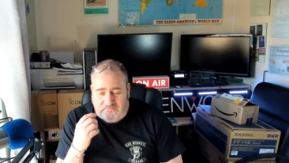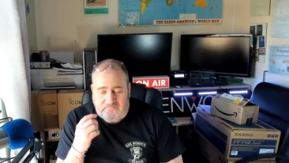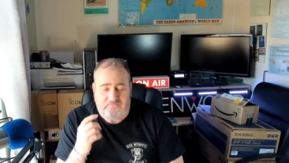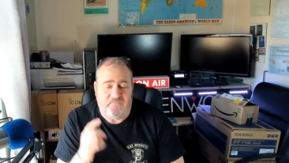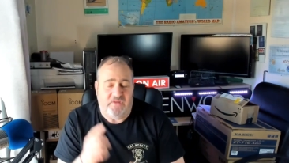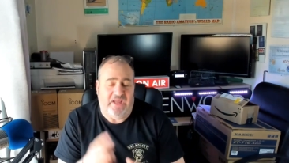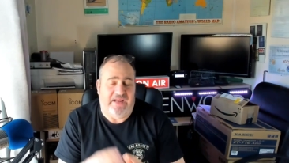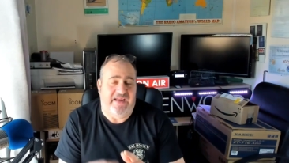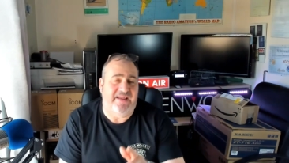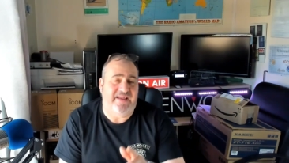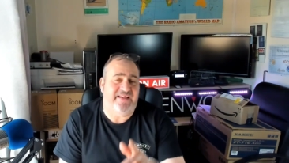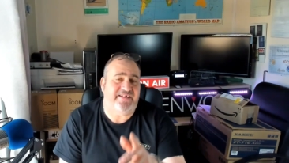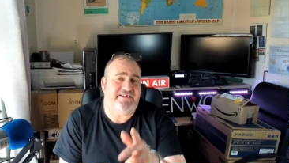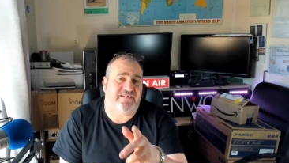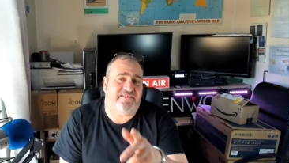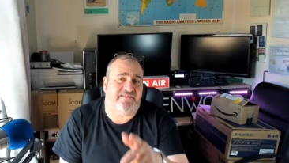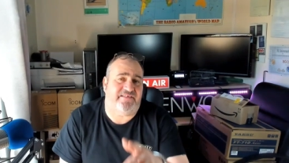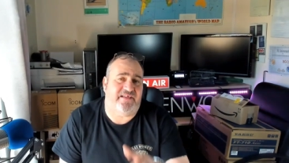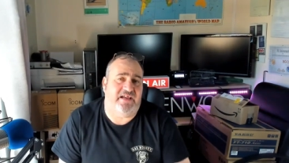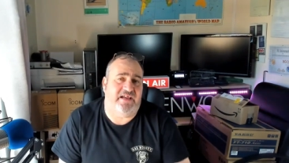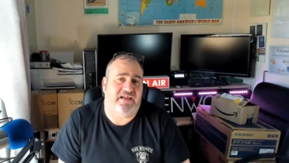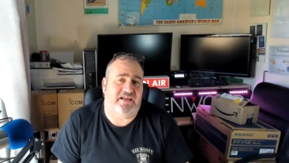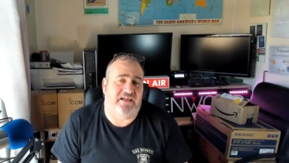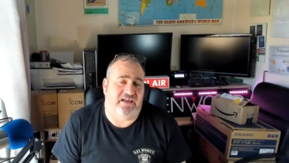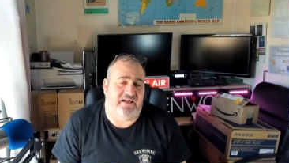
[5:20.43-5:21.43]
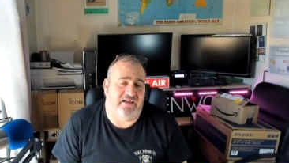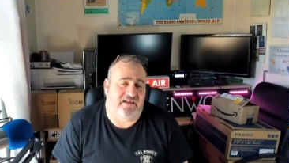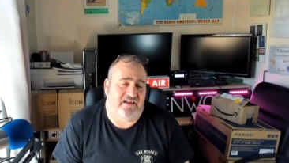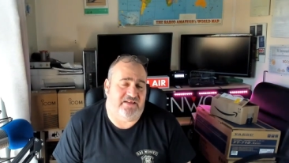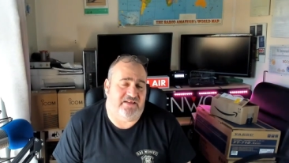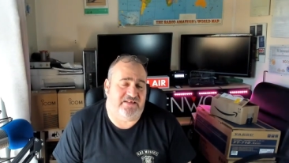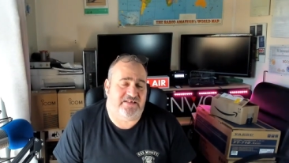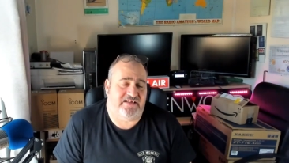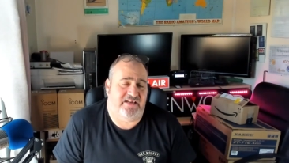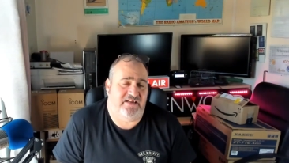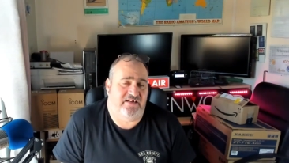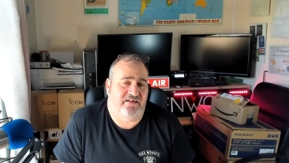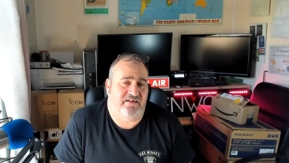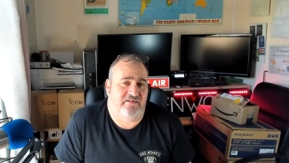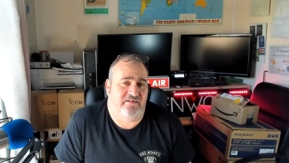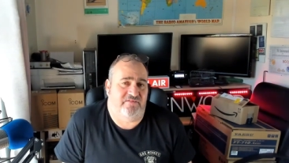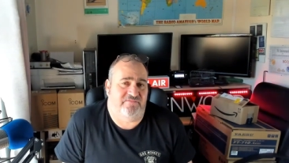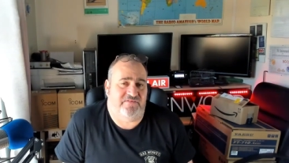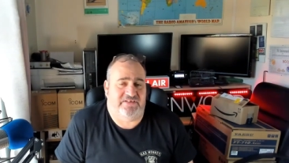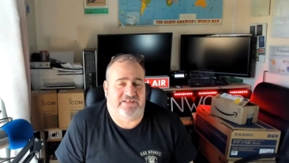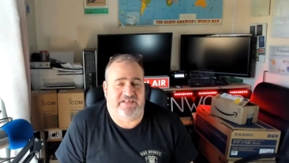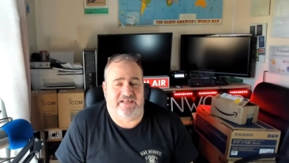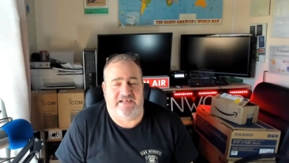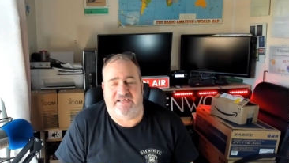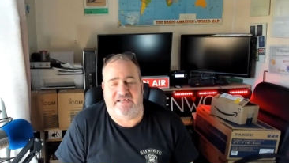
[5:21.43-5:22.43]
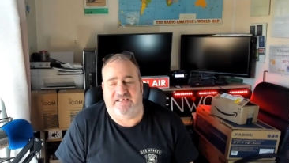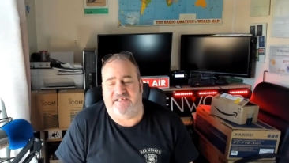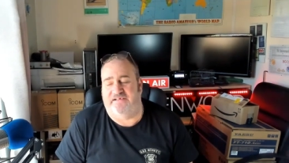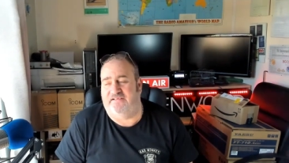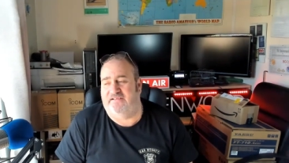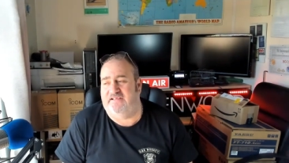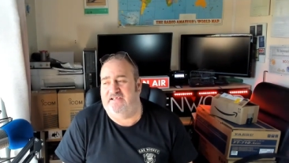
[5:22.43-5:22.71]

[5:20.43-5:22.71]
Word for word: Here's the thing, I seen the other day,